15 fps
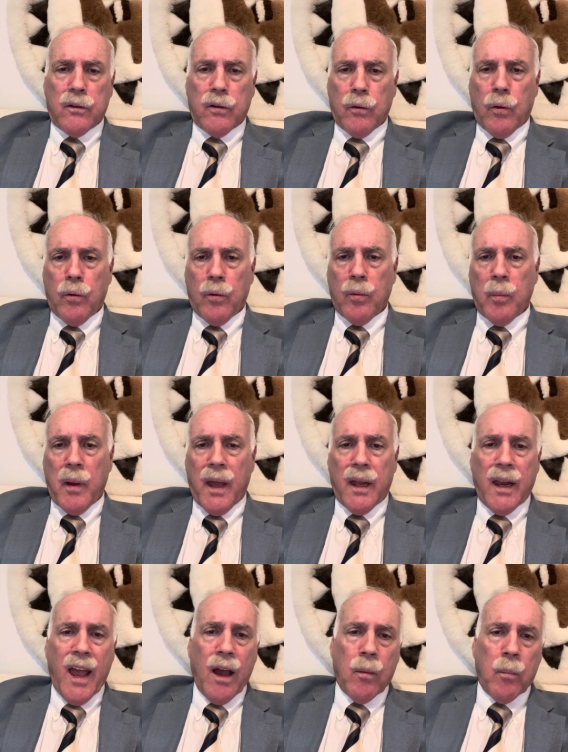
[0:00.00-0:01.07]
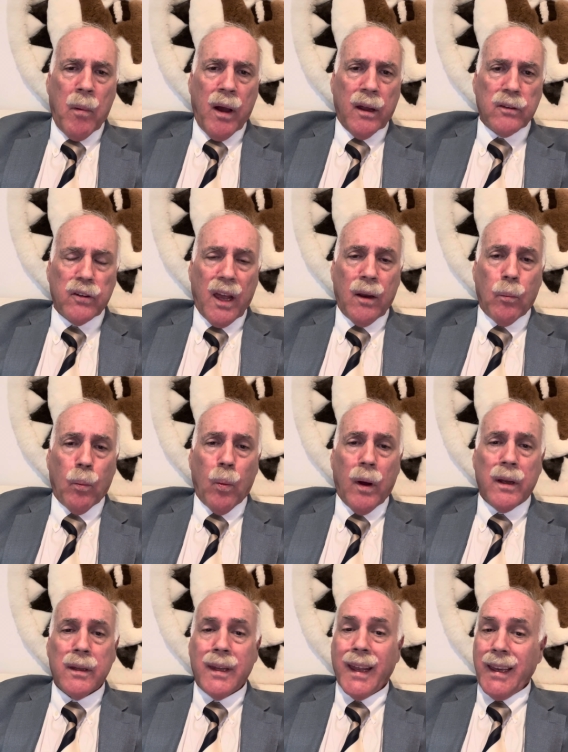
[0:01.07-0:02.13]
to whom and how much, and what
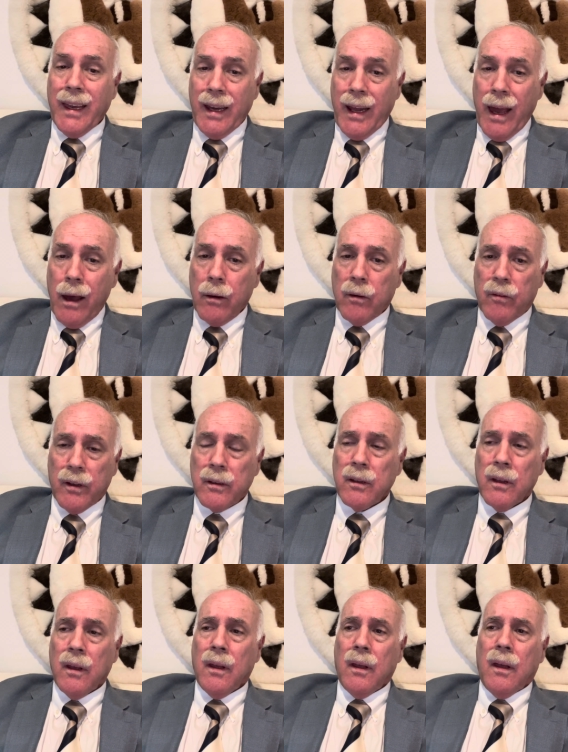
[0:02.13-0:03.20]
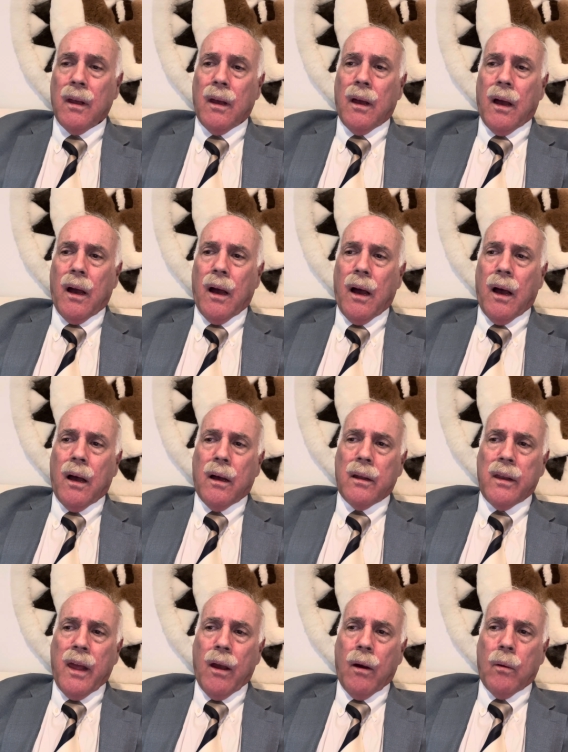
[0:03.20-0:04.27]
did they get out of it.
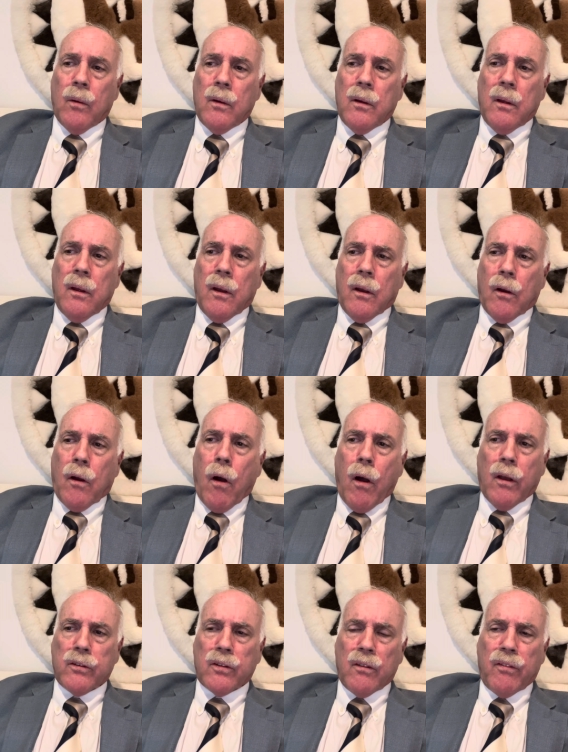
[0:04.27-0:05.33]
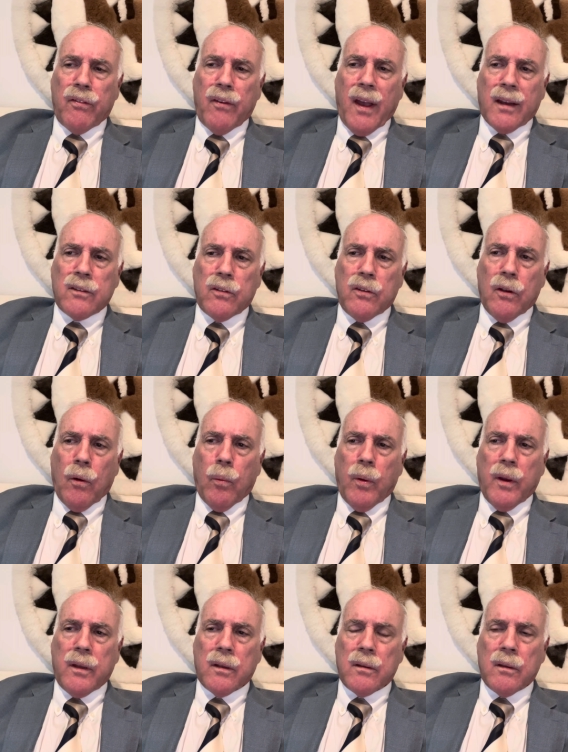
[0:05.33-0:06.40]
Now, cause and effect, you know,
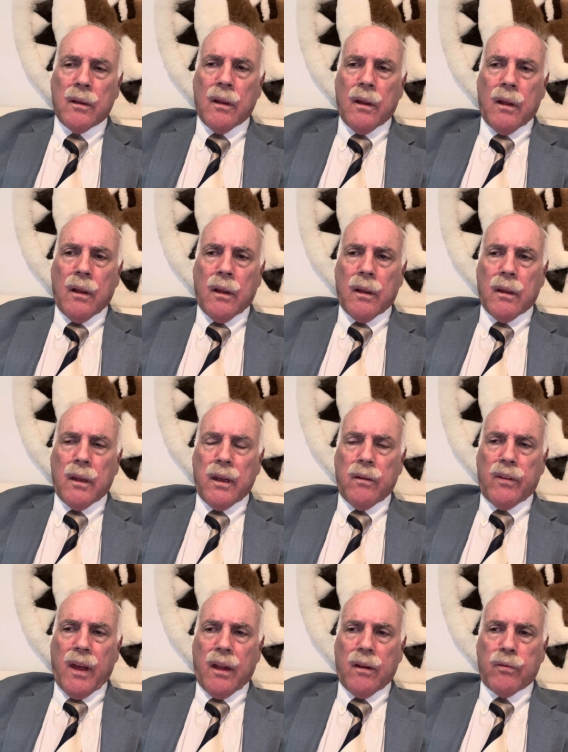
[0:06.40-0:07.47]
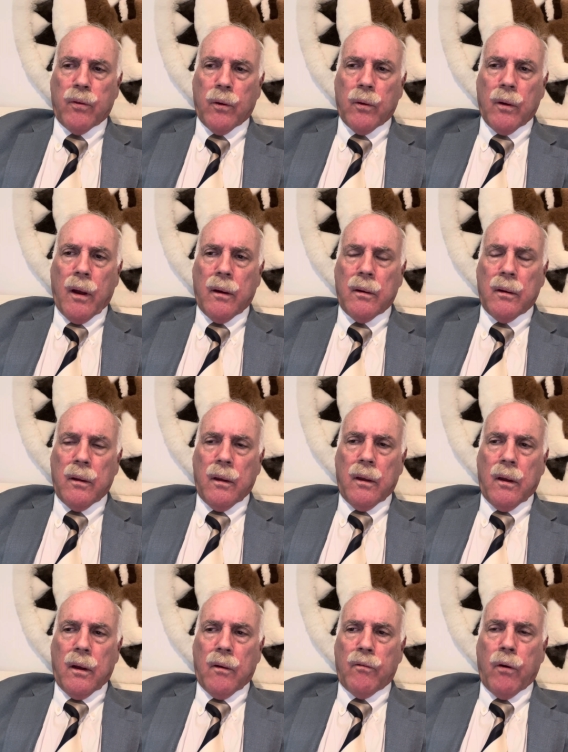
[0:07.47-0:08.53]
we can leave that for
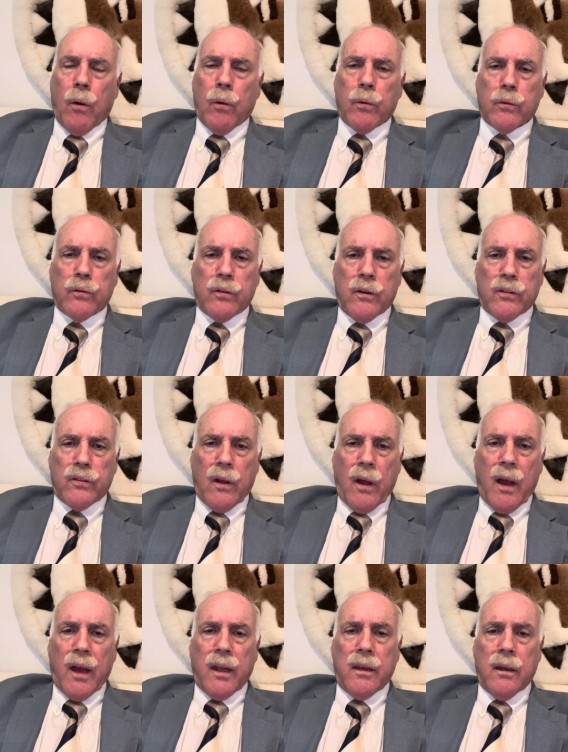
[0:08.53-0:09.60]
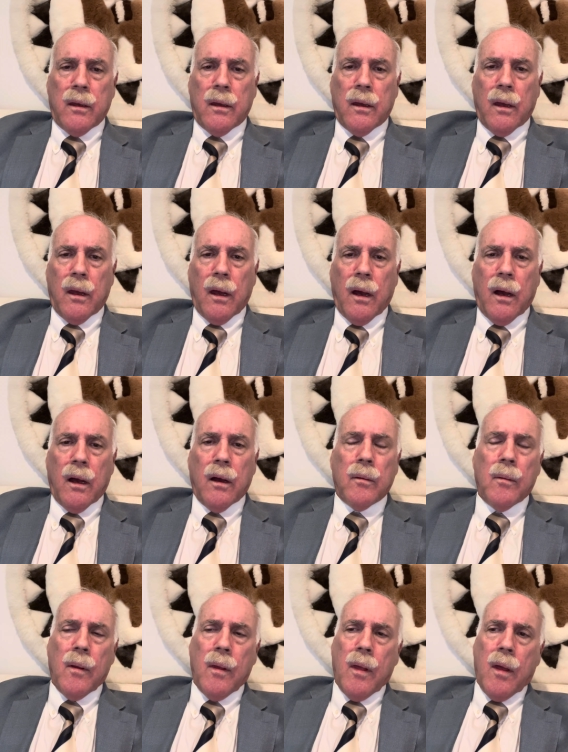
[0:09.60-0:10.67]
voters to decide.
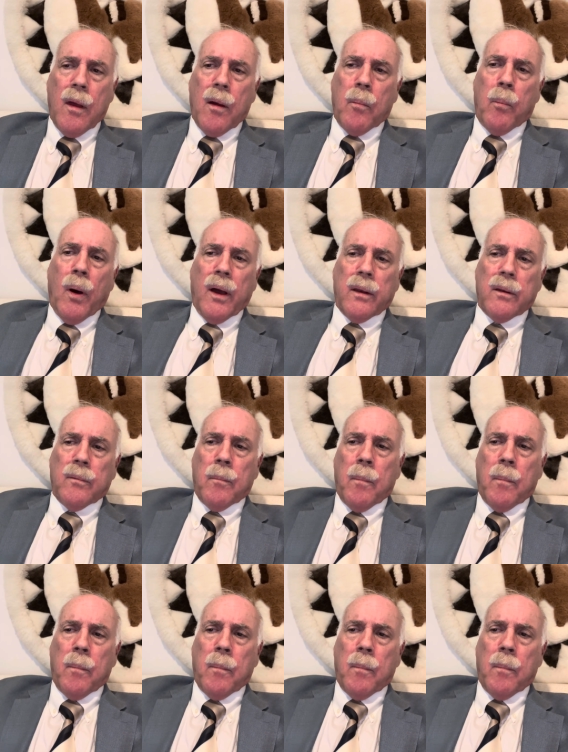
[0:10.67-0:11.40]
But